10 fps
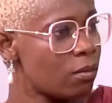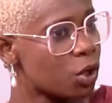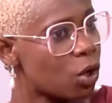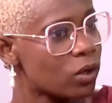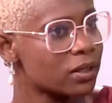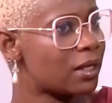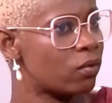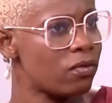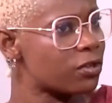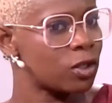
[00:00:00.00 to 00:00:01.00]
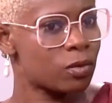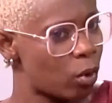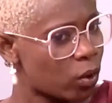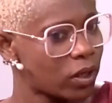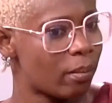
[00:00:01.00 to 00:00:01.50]
Because we've
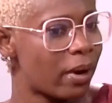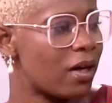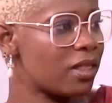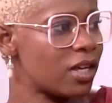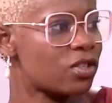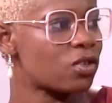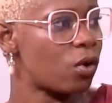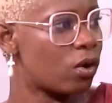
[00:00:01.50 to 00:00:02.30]
spoken about this